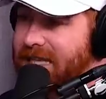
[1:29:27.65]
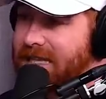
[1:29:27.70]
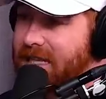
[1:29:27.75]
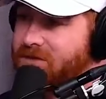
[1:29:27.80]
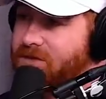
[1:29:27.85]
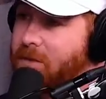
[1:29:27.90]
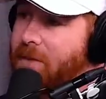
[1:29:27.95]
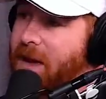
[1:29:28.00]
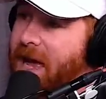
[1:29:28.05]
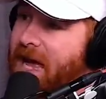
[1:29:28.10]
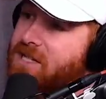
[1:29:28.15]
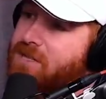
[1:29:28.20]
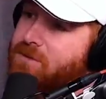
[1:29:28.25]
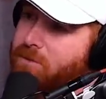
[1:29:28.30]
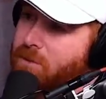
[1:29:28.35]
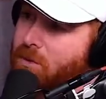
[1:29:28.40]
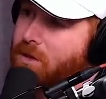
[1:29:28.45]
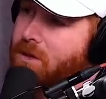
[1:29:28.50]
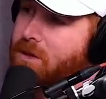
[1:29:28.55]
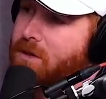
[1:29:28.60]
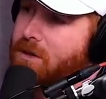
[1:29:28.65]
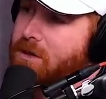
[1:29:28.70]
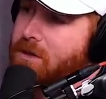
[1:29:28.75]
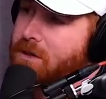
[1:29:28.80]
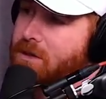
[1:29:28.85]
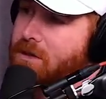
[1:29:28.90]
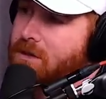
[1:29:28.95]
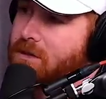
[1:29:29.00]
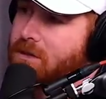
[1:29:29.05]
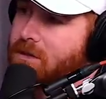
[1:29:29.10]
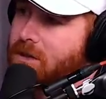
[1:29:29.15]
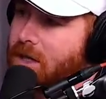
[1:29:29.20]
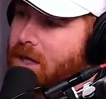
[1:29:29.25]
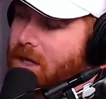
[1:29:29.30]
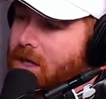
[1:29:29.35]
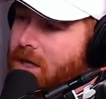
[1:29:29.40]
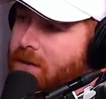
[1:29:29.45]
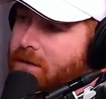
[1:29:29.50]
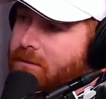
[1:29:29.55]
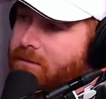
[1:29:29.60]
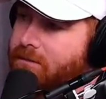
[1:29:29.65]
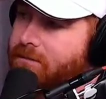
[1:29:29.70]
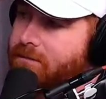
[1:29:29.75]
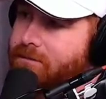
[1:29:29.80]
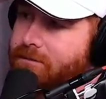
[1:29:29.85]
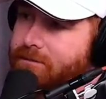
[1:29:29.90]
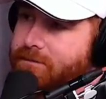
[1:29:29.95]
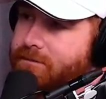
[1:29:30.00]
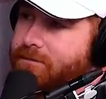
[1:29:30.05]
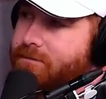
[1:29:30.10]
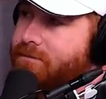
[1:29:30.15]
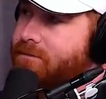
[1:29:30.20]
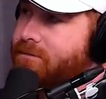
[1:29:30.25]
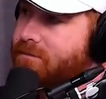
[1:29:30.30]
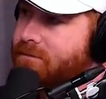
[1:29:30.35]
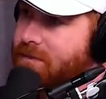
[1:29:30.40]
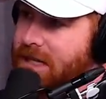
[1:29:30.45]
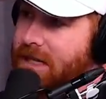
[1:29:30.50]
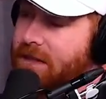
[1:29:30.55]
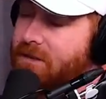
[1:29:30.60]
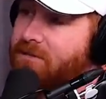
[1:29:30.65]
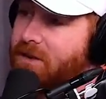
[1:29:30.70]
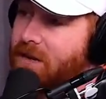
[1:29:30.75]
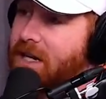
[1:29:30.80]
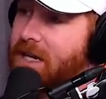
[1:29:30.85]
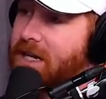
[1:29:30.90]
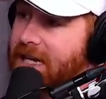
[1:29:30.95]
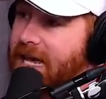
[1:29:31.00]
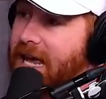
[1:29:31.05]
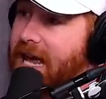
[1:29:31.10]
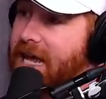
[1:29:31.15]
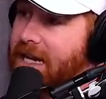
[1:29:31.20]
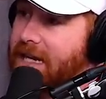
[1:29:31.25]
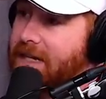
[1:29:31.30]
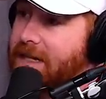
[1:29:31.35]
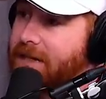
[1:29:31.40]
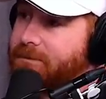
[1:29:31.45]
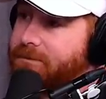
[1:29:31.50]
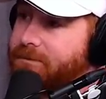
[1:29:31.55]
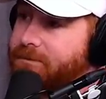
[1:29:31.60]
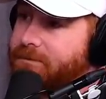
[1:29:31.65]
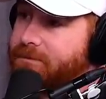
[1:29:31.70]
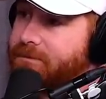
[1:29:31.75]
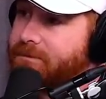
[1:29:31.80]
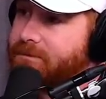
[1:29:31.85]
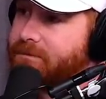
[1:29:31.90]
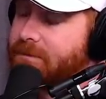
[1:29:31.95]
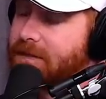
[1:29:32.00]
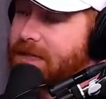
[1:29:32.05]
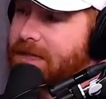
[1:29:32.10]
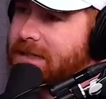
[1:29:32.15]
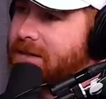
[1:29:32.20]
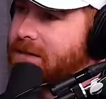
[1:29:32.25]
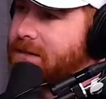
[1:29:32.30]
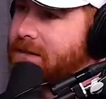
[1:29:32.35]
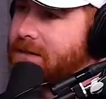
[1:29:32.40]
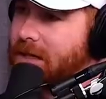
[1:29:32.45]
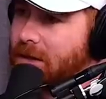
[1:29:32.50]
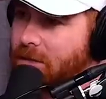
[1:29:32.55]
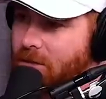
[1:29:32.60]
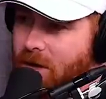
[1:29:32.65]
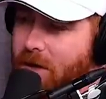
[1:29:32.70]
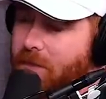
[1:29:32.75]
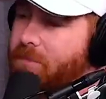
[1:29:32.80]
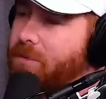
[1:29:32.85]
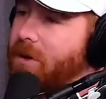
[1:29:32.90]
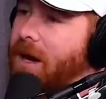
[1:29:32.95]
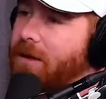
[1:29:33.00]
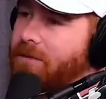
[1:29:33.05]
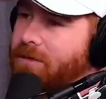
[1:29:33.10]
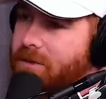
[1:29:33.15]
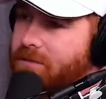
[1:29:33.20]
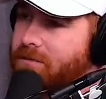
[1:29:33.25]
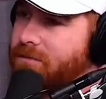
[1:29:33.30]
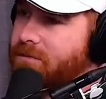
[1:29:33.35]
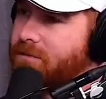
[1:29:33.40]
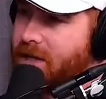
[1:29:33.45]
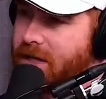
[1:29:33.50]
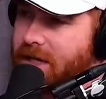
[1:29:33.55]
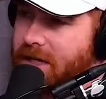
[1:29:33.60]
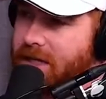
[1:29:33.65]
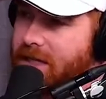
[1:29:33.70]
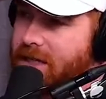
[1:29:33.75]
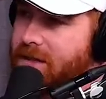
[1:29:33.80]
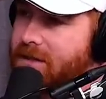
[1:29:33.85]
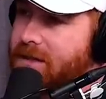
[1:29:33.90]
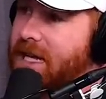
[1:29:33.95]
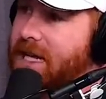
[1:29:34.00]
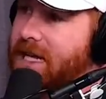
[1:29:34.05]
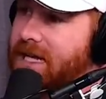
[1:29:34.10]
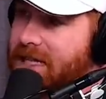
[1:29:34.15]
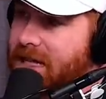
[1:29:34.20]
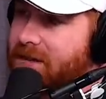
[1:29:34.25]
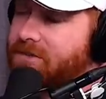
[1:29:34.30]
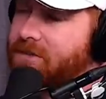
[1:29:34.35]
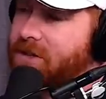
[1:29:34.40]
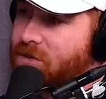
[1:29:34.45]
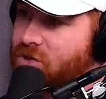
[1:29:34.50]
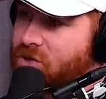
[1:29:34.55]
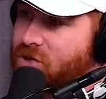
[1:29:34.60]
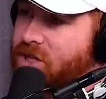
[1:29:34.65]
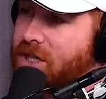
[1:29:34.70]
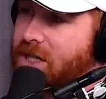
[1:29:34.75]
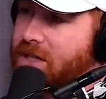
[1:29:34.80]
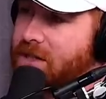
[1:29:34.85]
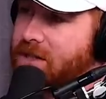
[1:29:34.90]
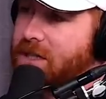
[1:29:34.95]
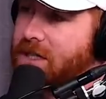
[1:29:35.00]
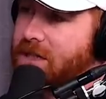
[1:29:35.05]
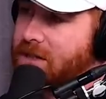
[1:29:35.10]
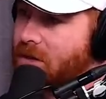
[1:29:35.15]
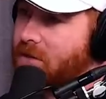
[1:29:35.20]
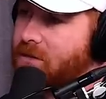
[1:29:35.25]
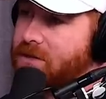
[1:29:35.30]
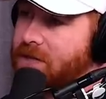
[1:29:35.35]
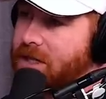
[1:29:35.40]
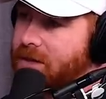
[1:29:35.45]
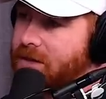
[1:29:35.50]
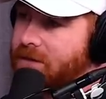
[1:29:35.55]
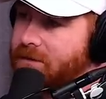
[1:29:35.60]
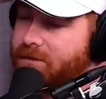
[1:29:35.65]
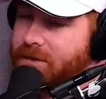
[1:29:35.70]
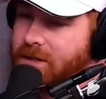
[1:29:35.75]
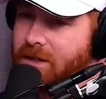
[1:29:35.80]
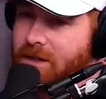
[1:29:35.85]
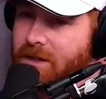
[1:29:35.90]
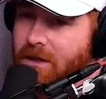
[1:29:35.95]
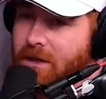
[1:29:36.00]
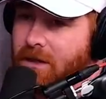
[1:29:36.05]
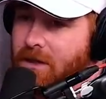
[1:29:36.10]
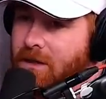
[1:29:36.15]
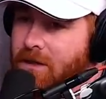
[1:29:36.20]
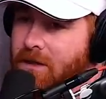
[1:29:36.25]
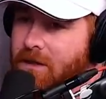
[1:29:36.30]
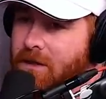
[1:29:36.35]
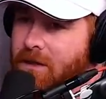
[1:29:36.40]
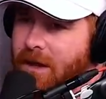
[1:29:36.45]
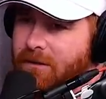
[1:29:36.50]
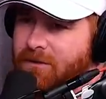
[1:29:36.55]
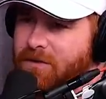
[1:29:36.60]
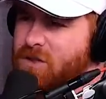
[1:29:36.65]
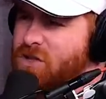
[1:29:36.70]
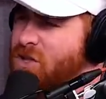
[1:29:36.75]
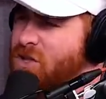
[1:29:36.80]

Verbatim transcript: had left a passport, um, in fucking Canada. They were on a private plane. They had left their shit at the hotel, and for